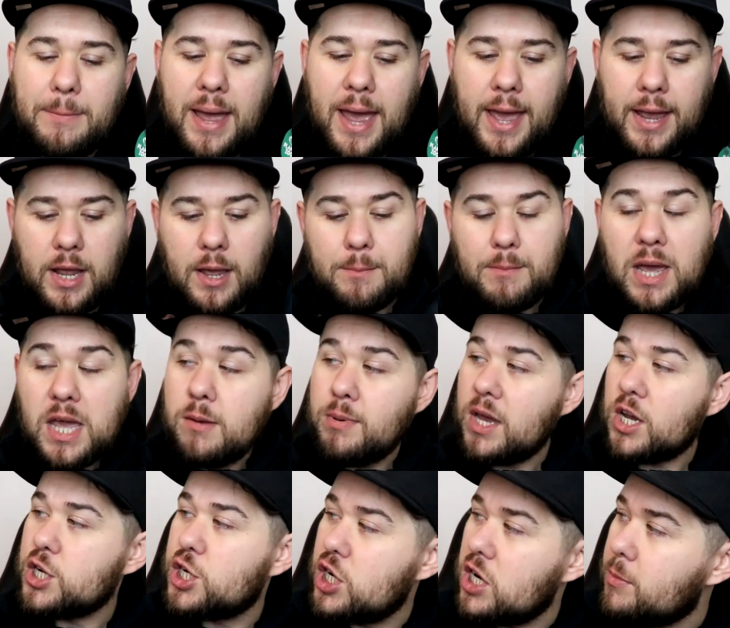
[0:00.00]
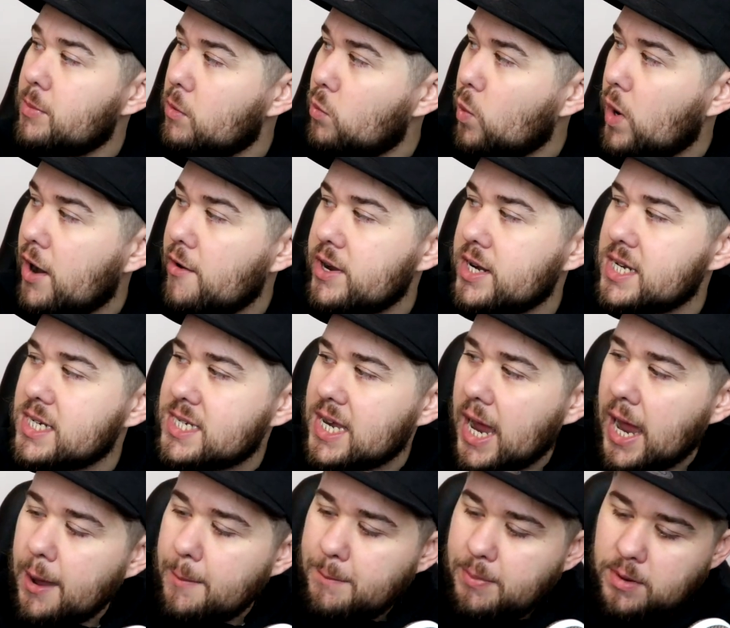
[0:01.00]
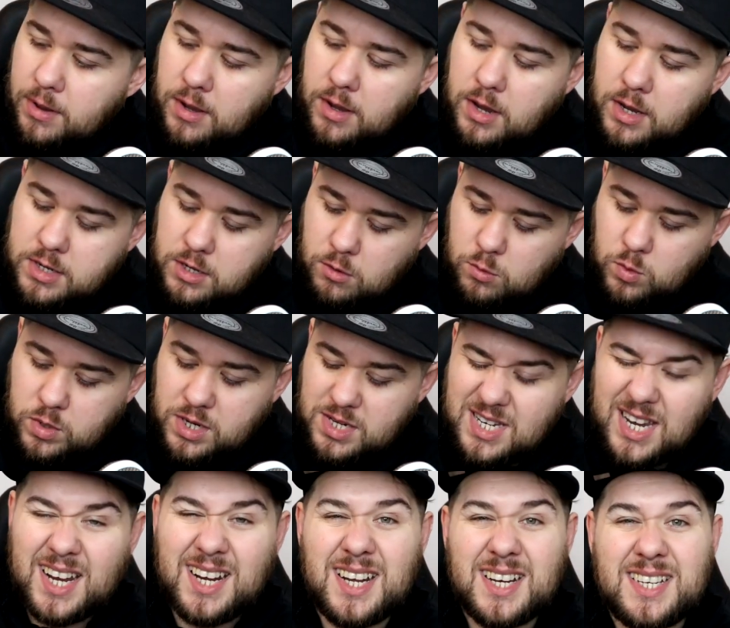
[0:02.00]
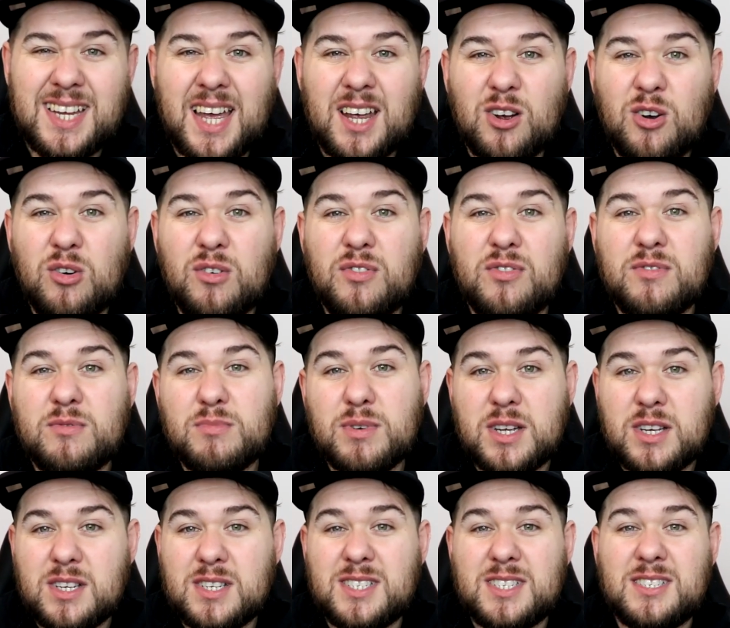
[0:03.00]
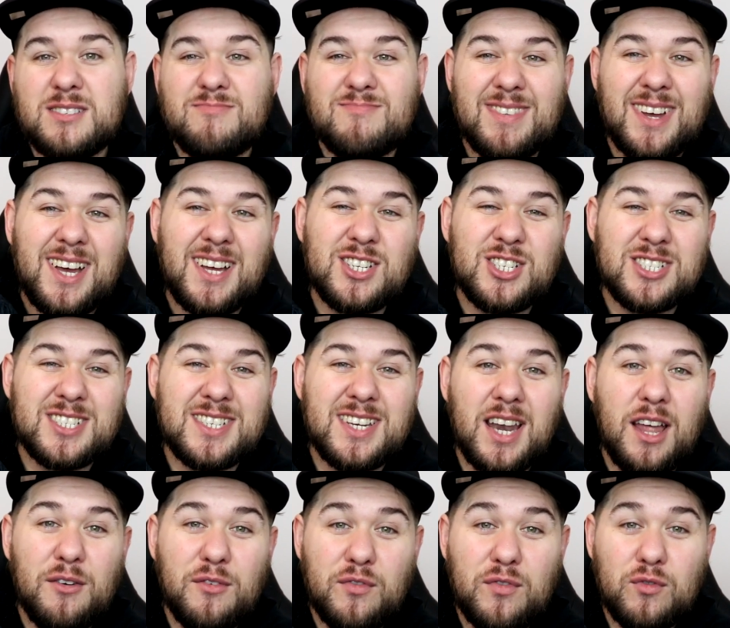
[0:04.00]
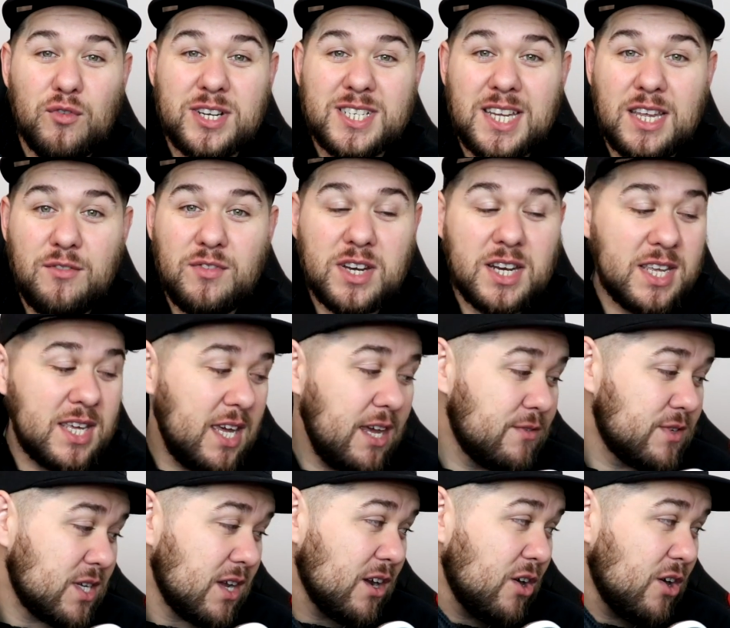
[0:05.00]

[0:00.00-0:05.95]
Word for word: pack maybe i should have been wearing this hat but i don't want to take the tag off because I just love receiving the gifts.